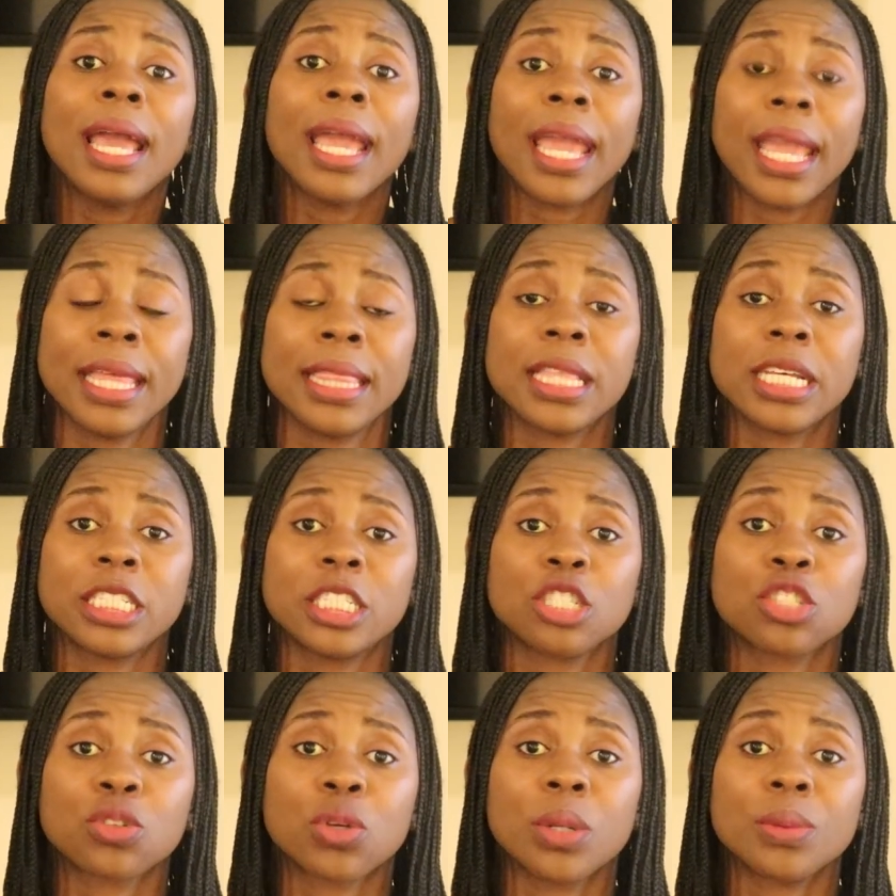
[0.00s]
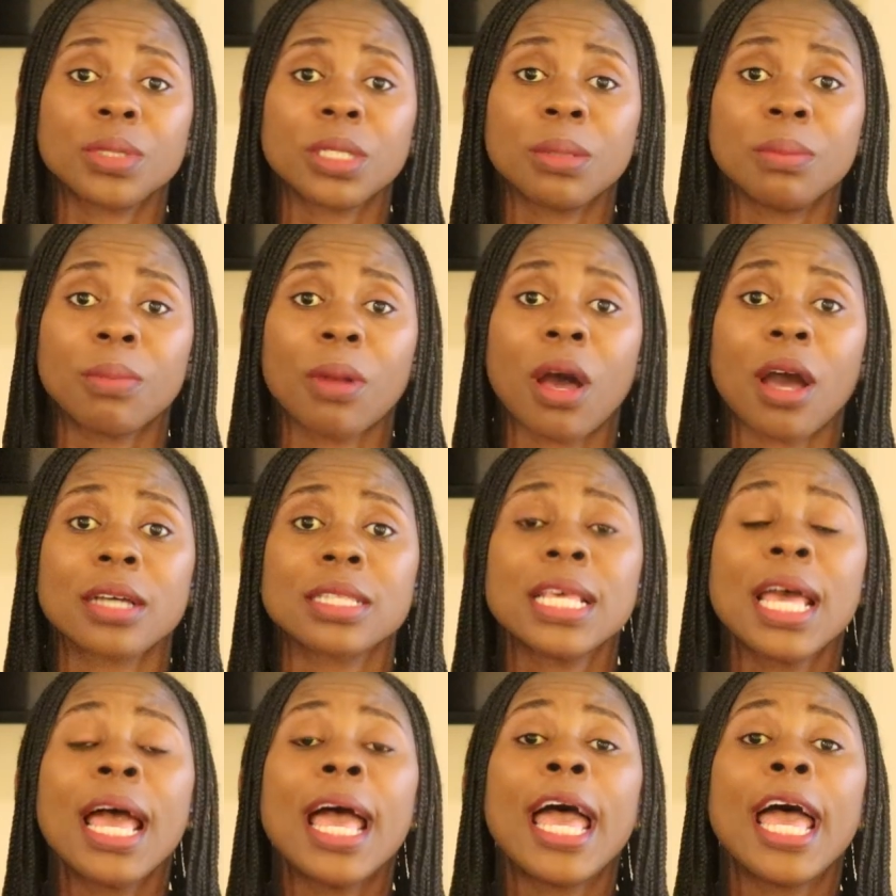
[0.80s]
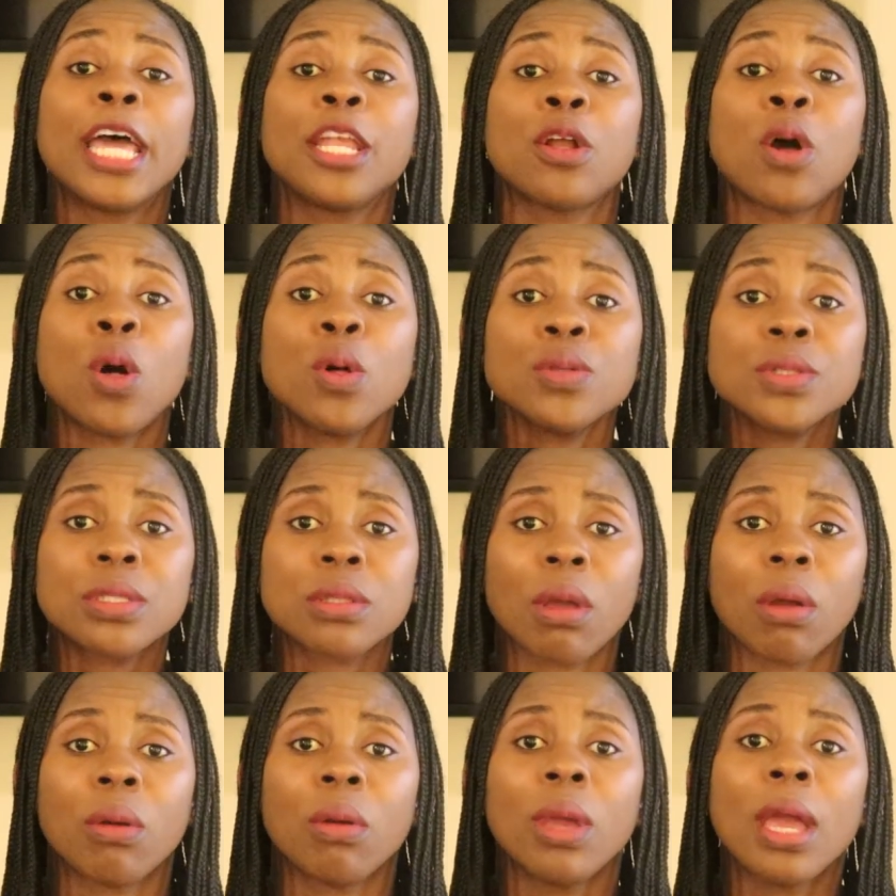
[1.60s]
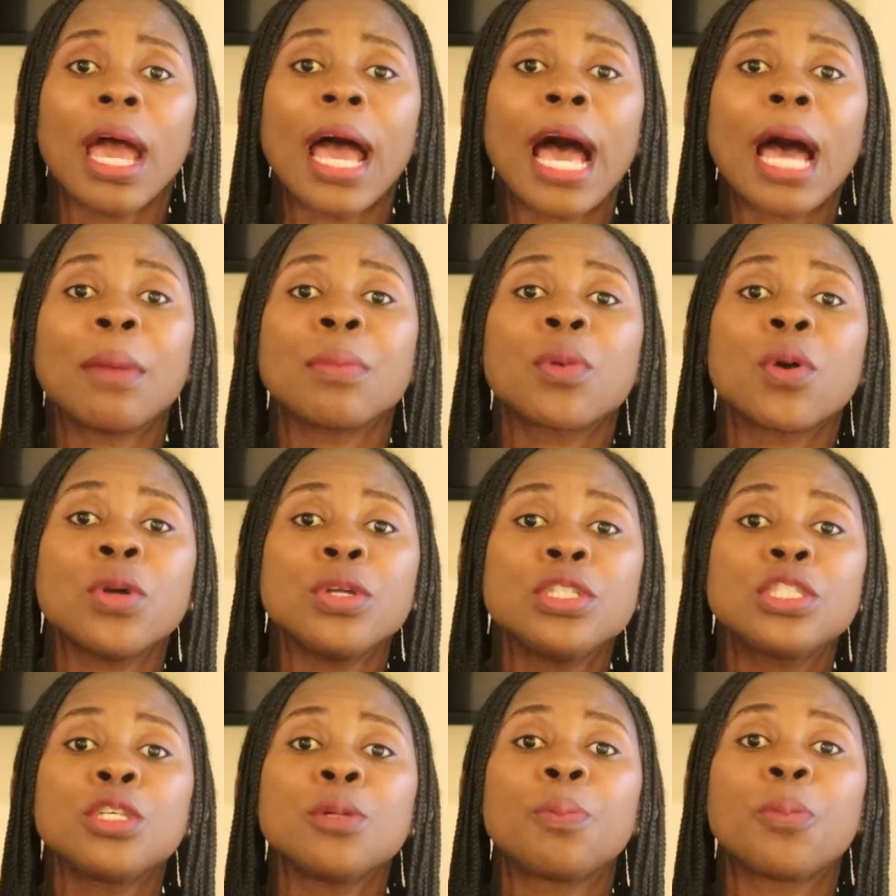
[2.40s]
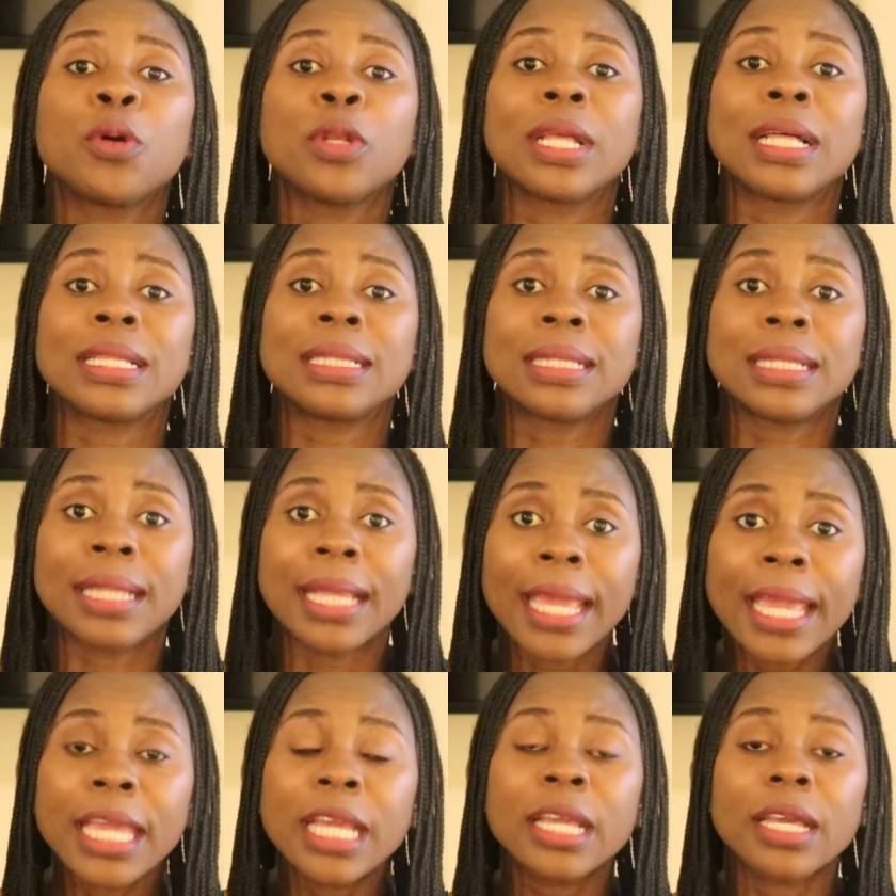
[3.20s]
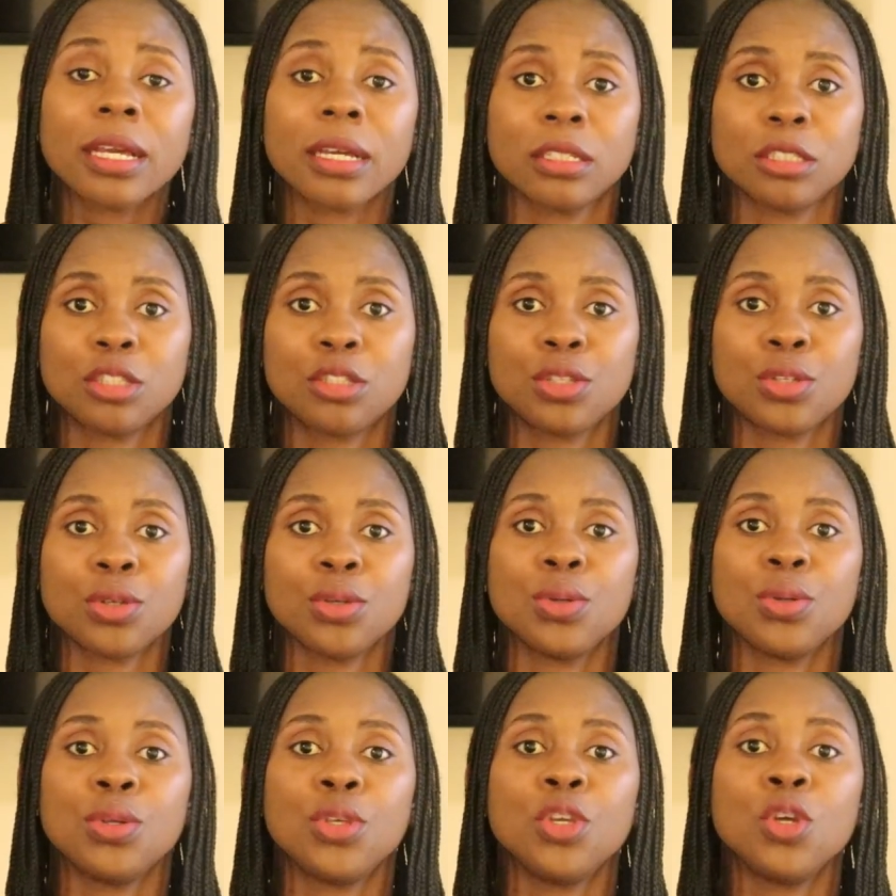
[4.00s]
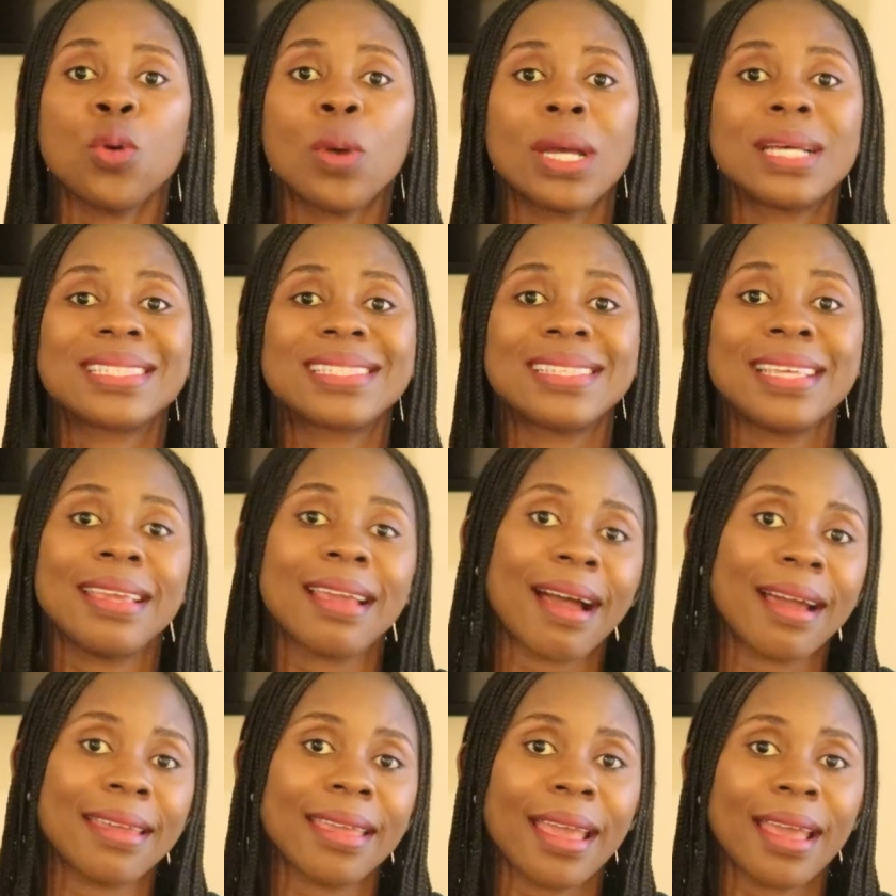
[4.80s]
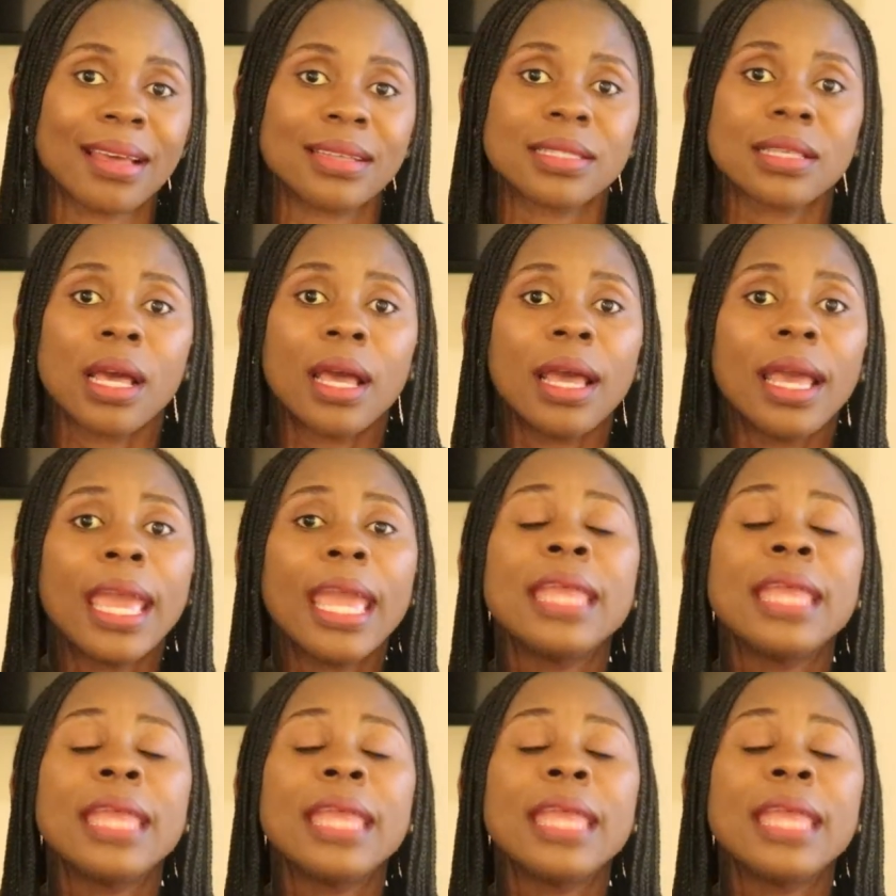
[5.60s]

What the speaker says: in the description box, and also I'm going to put a link to USCIS